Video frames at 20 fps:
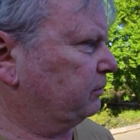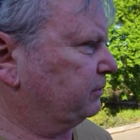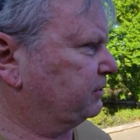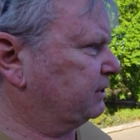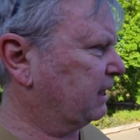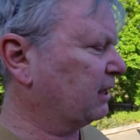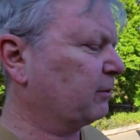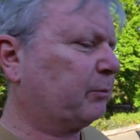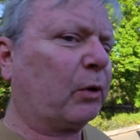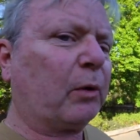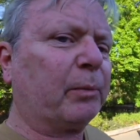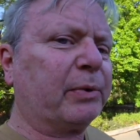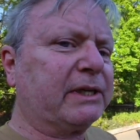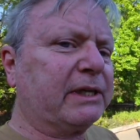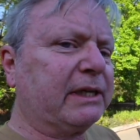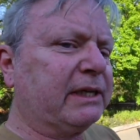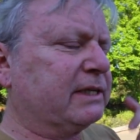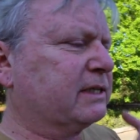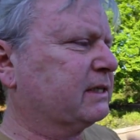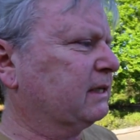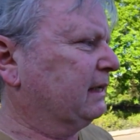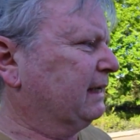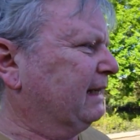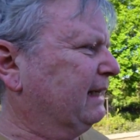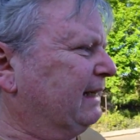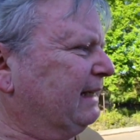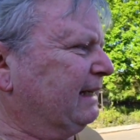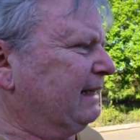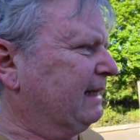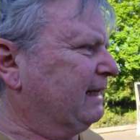all its other properties,
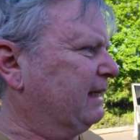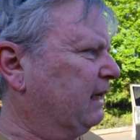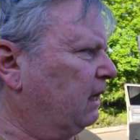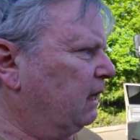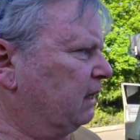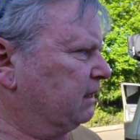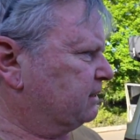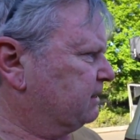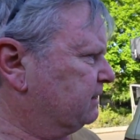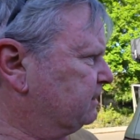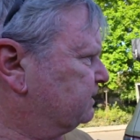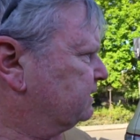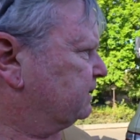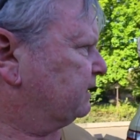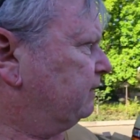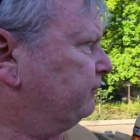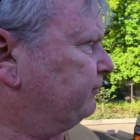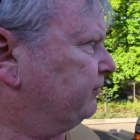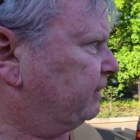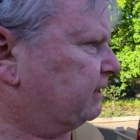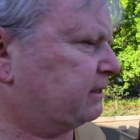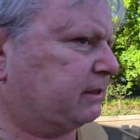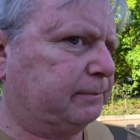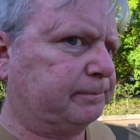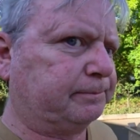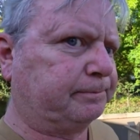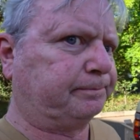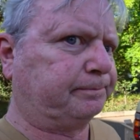it enhances comfort.